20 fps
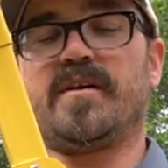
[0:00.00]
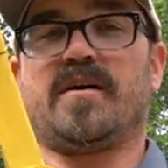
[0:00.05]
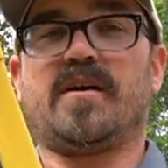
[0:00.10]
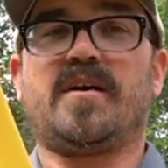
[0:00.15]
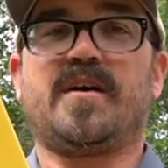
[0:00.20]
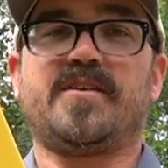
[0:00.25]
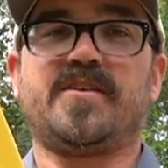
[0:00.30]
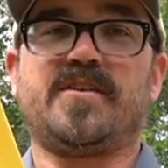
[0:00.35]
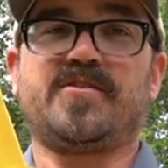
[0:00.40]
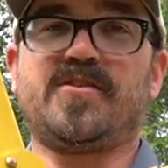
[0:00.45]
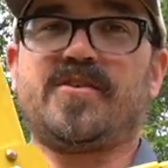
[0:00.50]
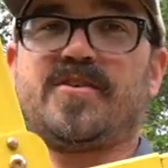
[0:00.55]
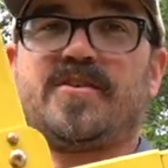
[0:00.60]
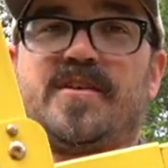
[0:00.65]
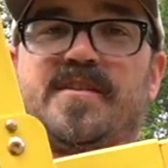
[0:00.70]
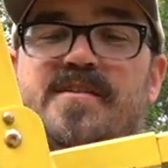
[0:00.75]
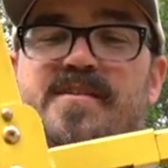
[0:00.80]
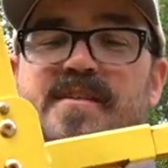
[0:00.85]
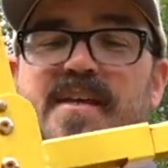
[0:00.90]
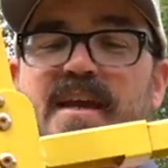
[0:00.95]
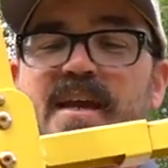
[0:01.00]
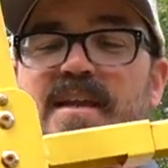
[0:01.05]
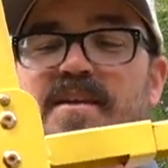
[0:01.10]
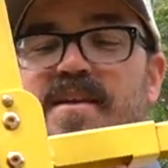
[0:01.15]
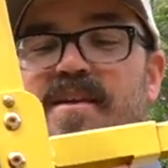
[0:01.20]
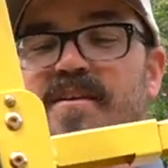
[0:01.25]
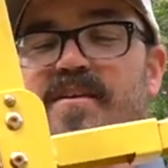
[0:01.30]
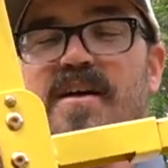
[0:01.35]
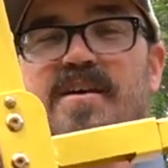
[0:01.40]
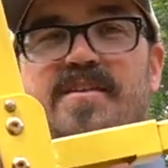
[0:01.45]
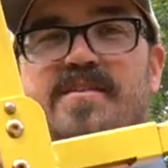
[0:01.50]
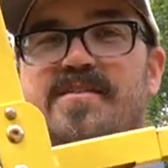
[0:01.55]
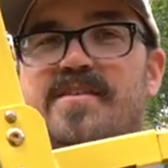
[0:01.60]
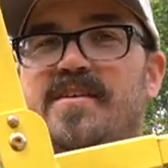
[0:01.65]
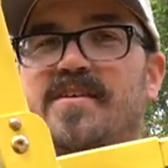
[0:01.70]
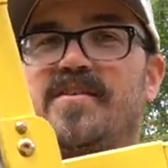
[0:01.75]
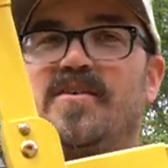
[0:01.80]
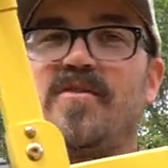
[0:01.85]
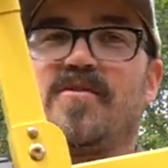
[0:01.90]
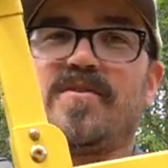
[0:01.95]
on, I took it on sand and got this
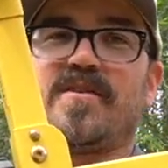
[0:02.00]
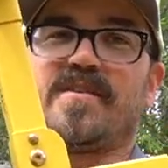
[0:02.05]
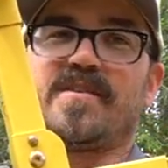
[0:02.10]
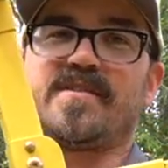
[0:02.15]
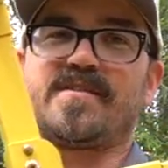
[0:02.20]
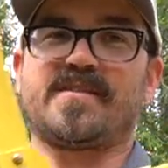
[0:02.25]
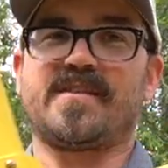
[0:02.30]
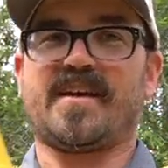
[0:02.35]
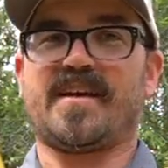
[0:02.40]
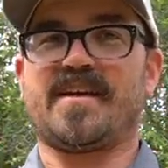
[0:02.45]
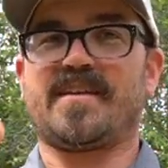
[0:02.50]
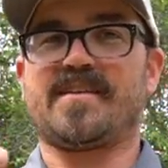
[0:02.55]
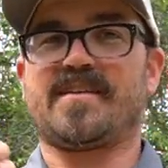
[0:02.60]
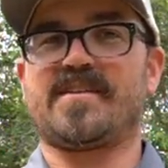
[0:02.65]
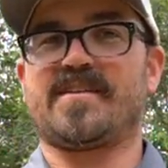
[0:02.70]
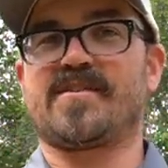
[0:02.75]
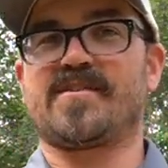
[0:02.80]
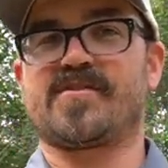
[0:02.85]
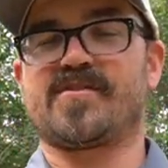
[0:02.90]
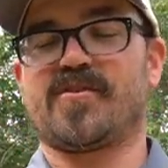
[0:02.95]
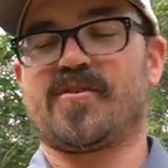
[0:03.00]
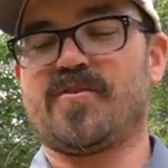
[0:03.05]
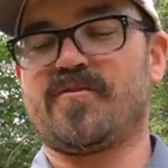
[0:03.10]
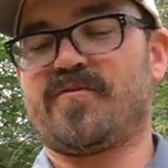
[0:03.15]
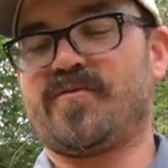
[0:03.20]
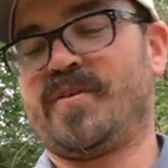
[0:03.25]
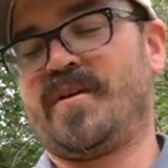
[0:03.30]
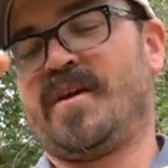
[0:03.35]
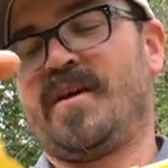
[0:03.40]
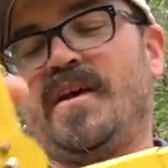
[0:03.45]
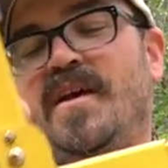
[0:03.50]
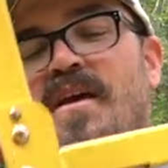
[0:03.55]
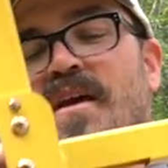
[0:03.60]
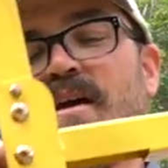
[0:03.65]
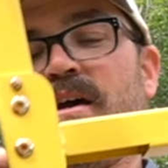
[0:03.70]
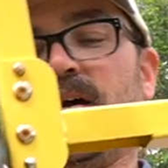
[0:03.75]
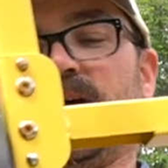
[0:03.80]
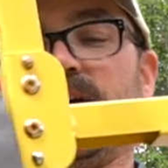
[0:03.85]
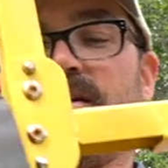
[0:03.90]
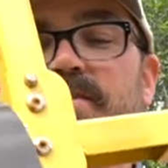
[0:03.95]
thing coated in sand and in the surf.
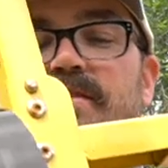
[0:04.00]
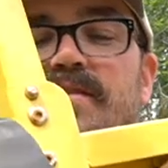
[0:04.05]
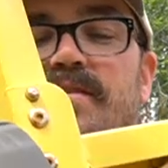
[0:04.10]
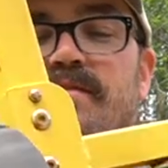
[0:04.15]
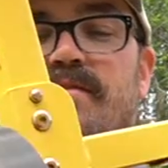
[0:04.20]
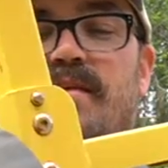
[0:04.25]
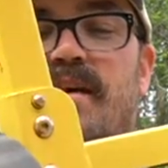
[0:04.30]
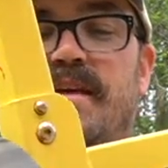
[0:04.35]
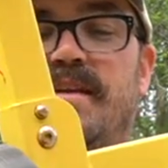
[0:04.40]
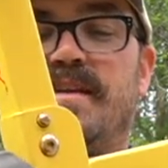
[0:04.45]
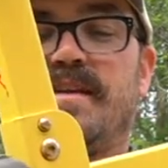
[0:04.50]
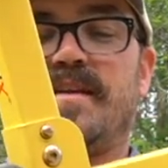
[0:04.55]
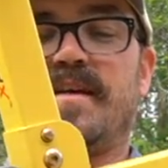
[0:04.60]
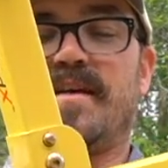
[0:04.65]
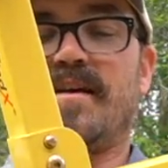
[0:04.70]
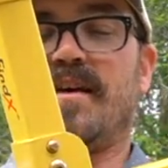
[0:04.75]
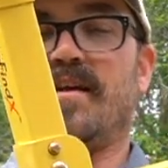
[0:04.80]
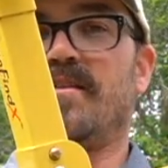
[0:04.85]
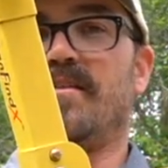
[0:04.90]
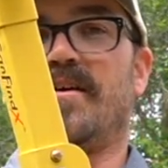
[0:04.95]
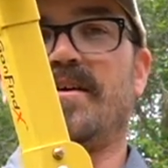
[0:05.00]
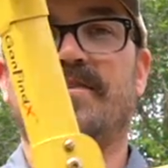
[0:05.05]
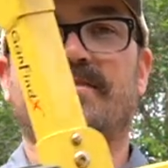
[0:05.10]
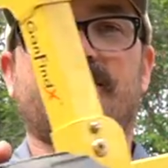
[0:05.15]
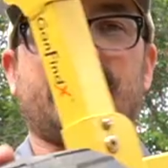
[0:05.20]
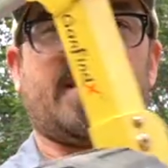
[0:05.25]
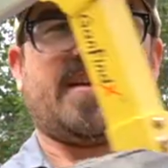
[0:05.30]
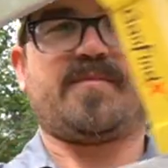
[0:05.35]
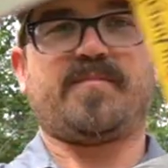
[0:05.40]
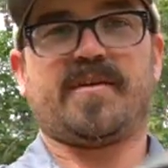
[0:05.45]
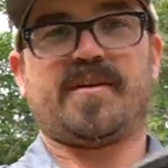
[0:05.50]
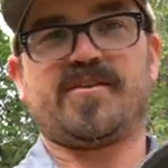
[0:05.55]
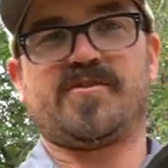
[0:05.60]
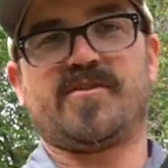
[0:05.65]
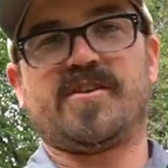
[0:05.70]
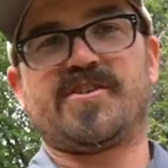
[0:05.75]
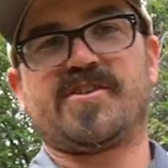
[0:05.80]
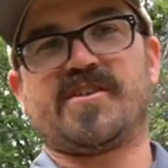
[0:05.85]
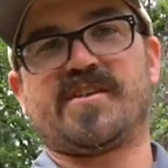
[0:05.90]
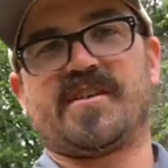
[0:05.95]
Uh, I didn't get a lot of sand
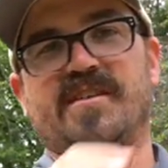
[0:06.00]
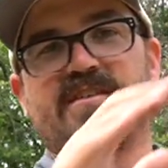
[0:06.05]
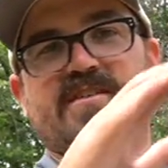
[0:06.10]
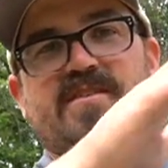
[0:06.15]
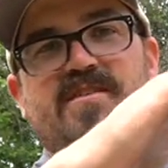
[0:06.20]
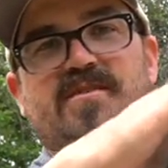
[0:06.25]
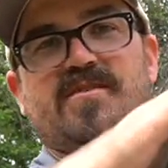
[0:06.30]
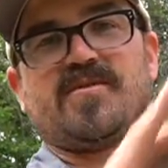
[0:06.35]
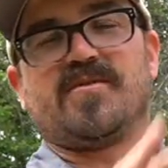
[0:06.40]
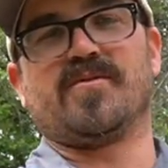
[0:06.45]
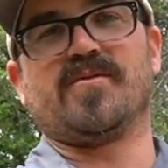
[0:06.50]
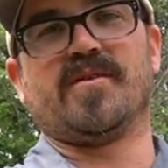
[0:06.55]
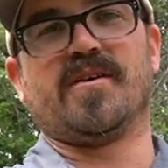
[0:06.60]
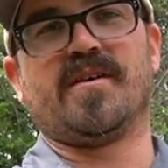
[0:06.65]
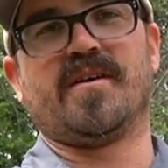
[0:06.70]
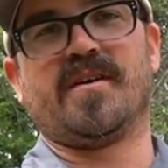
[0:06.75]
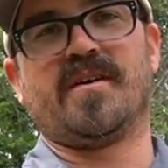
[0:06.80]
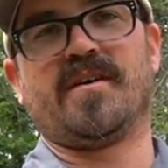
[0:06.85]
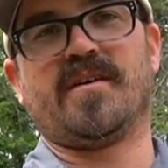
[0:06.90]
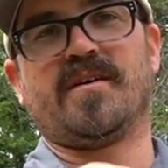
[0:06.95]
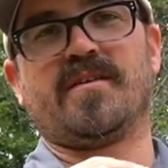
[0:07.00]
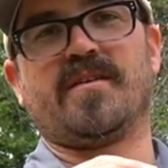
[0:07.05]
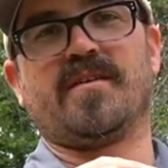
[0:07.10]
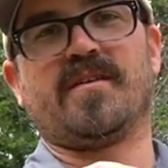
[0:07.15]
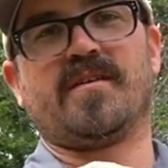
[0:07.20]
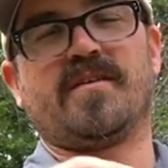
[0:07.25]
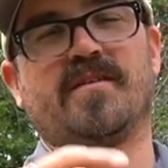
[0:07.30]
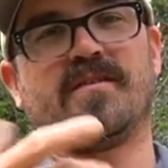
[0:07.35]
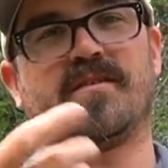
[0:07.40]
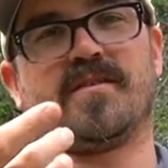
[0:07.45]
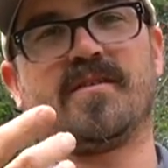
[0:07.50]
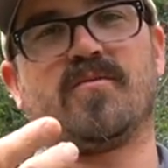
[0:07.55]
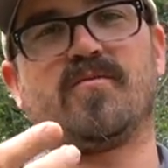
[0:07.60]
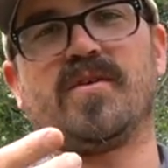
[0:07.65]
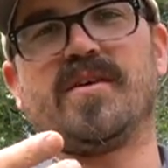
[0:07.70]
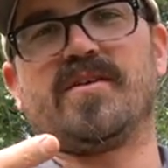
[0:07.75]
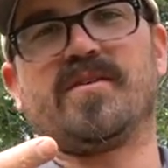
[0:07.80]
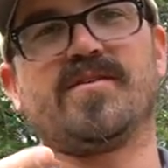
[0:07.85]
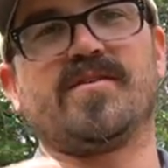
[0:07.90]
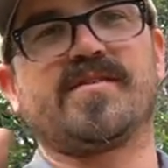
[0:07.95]
penetration into the
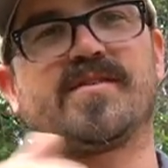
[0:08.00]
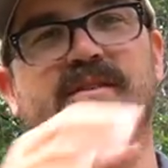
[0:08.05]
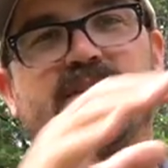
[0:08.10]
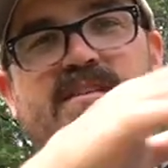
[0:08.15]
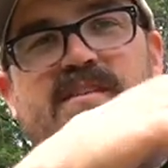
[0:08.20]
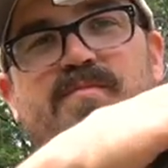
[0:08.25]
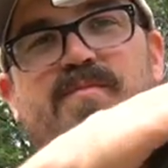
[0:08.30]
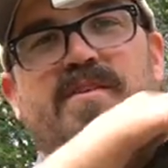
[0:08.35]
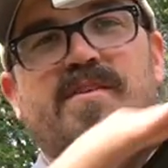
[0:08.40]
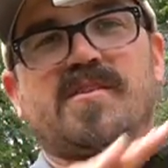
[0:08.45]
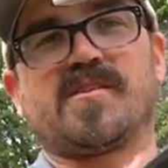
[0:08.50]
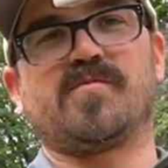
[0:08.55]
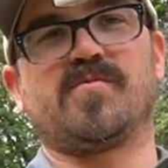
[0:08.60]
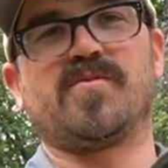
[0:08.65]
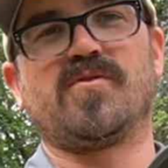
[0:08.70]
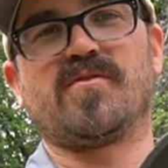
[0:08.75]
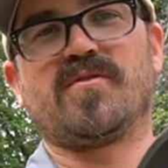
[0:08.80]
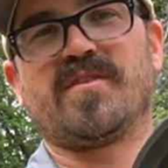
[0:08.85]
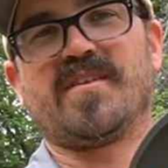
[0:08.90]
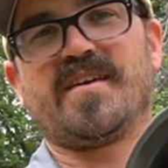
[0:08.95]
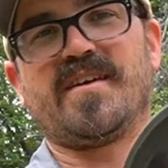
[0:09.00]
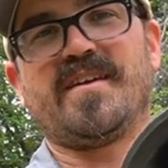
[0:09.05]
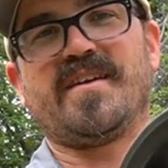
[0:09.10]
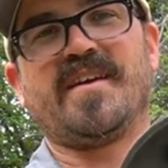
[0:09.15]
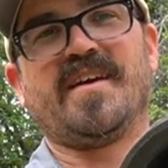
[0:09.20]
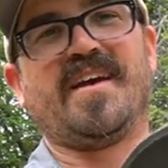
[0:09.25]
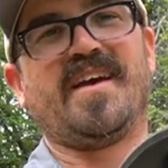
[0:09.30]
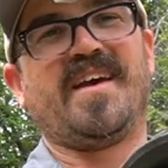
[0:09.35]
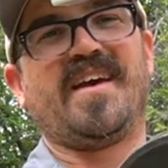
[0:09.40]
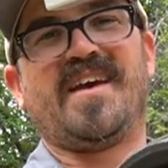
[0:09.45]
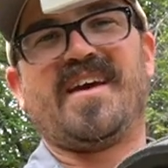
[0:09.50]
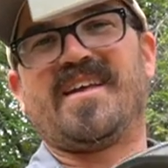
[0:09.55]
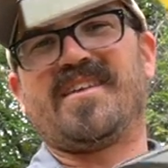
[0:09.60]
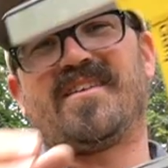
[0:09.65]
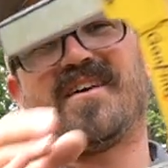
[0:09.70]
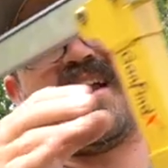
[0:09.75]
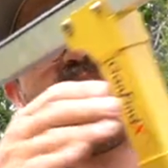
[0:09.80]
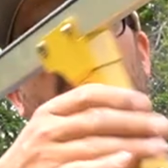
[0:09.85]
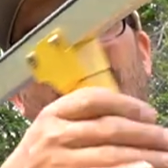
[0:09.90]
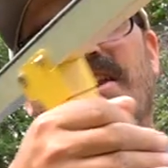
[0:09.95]
wheels. They spin smoothly,
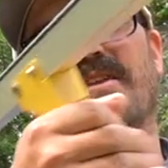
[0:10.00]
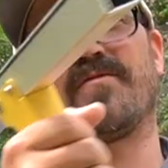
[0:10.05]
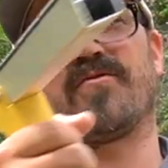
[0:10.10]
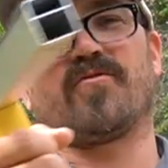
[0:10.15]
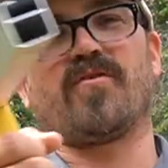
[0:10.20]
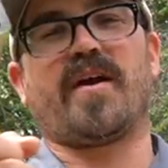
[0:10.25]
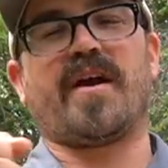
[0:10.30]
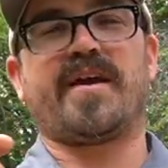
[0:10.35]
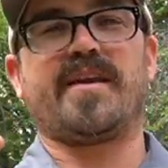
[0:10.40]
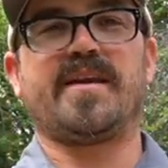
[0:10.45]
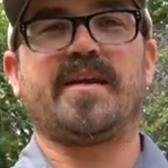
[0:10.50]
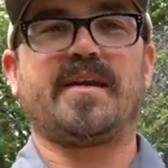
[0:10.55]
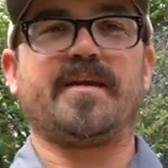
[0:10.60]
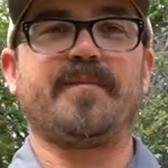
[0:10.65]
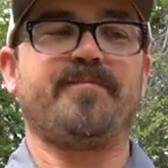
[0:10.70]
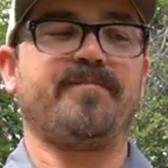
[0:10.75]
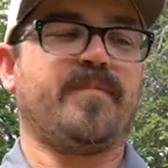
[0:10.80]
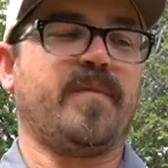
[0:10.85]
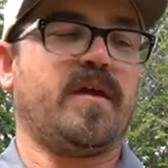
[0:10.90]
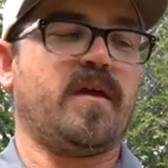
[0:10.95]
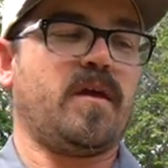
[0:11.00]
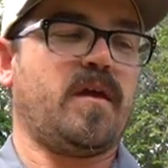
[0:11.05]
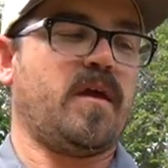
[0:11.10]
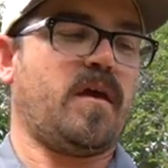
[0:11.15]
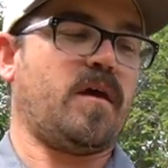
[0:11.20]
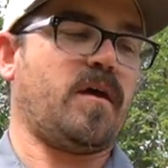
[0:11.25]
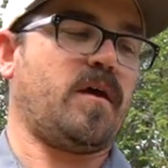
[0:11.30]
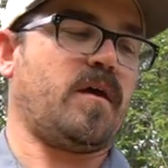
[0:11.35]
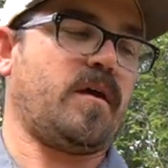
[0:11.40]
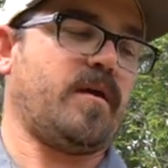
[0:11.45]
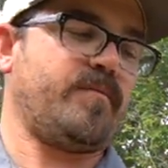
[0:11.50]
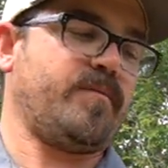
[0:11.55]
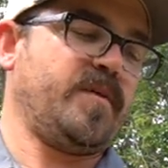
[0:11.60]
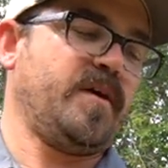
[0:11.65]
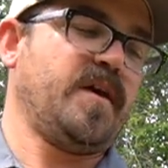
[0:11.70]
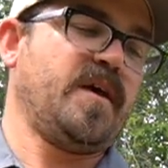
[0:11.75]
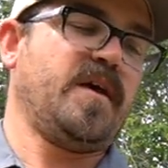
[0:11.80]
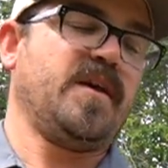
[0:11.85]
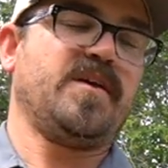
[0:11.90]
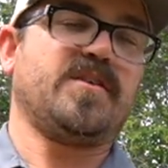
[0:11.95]
not a lot of grinding. Um,
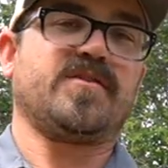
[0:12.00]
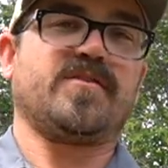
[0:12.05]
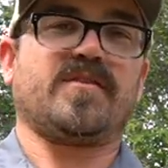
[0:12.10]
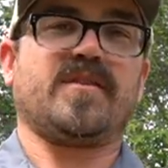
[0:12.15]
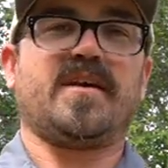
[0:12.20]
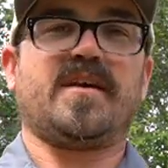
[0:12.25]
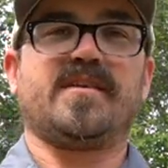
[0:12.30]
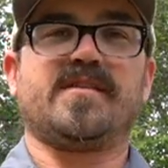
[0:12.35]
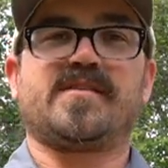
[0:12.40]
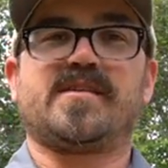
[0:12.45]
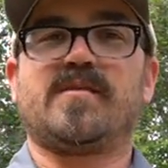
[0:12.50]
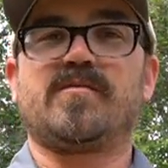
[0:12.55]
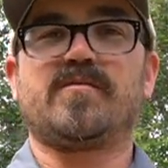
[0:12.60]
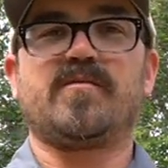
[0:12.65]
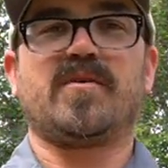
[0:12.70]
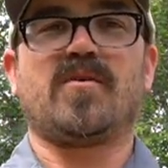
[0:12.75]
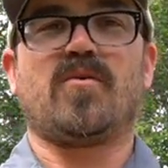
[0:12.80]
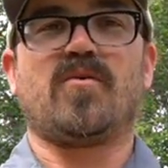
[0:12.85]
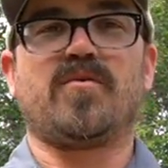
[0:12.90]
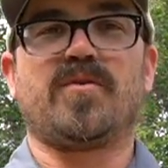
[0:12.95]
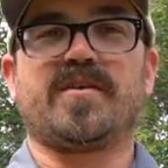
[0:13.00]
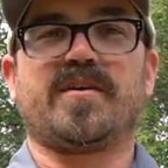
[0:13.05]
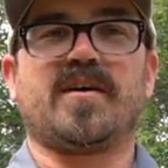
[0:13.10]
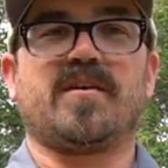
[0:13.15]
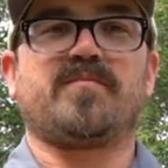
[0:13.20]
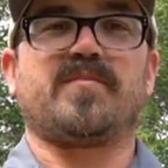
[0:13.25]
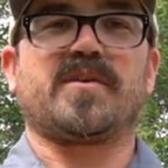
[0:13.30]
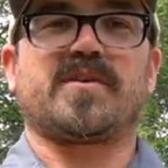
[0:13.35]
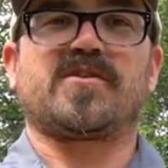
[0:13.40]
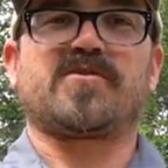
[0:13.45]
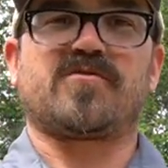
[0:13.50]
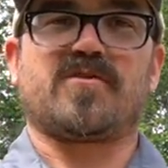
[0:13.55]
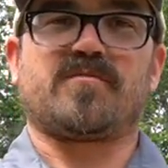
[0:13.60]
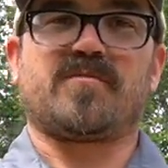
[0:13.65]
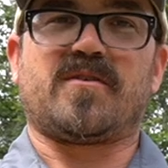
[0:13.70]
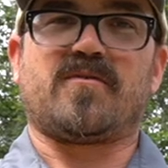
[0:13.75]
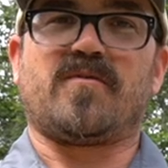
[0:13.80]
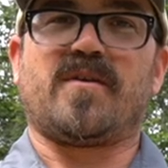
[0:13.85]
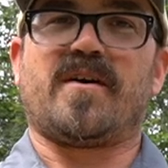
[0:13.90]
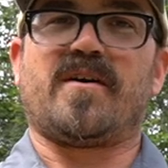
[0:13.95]
so they seem to be holding up
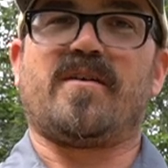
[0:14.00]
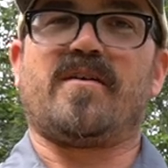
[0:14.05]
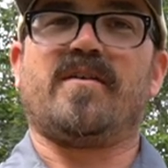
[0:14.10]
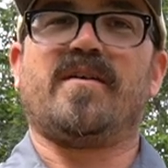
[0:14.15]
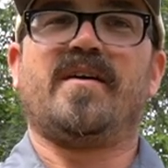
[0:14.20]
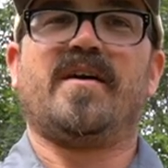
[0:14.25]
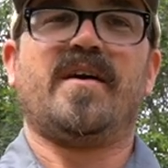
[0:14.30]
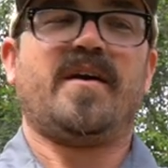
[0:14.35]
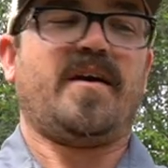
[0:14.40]
extremely well